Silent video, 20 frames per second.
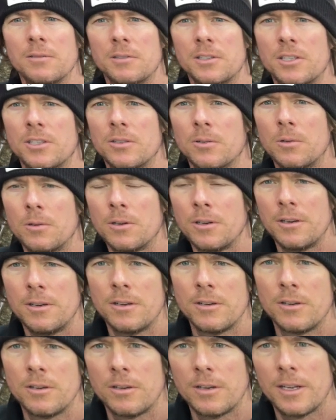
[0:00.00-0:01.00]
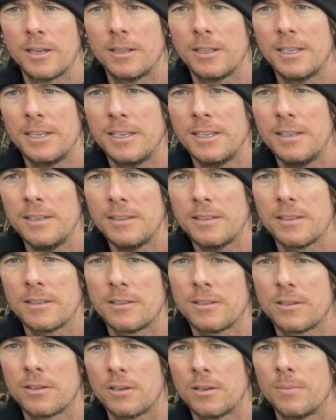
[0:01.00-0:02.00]
restored LEDs. Let's
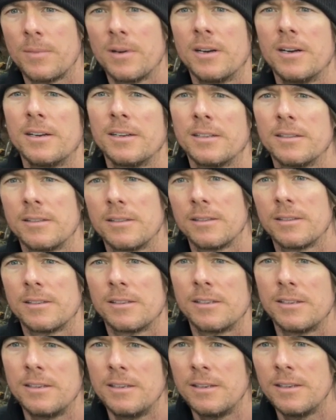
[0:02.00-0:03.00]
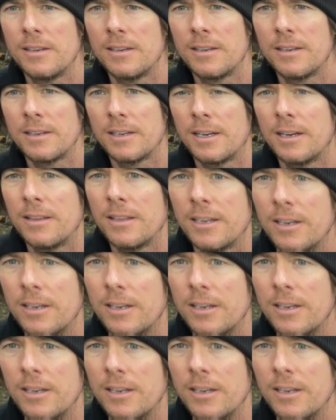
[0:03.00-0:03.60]
turn them on and see how they